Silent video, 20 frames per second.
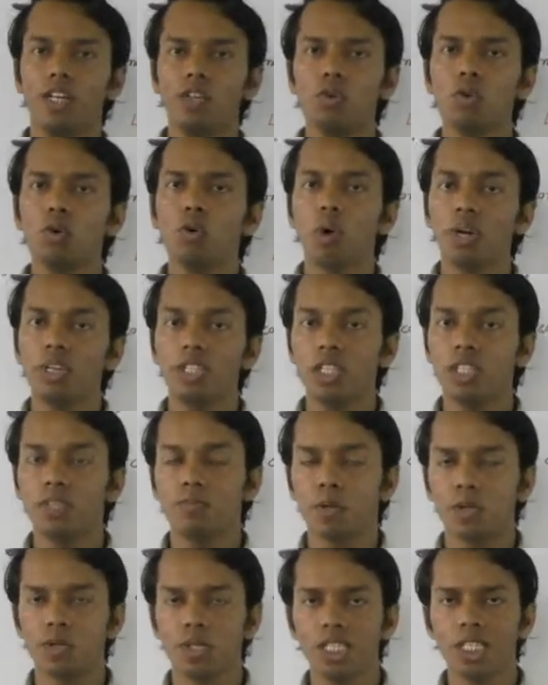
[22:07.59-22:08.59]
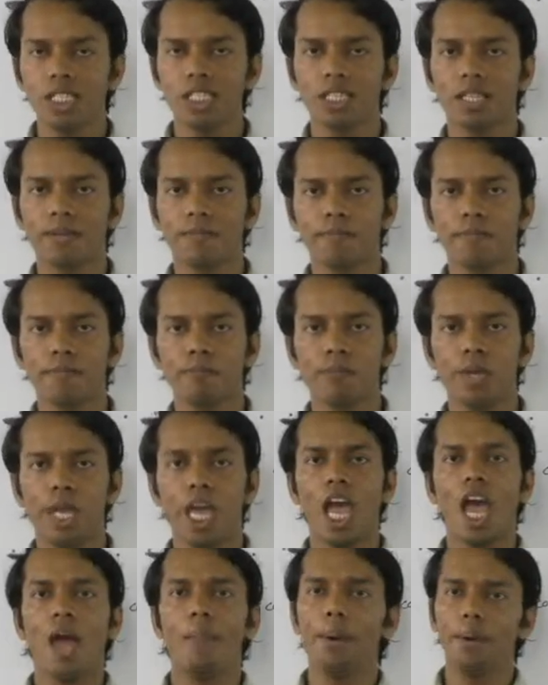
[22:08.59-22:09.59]
You know what is this process?
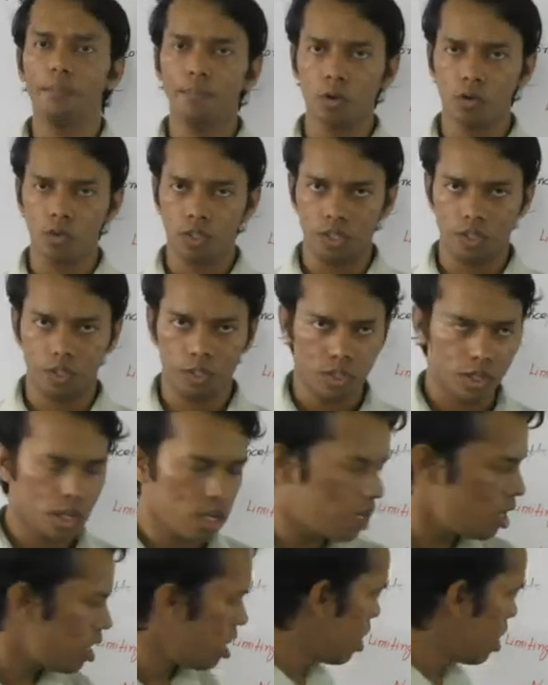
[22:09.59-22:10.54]
Haber process.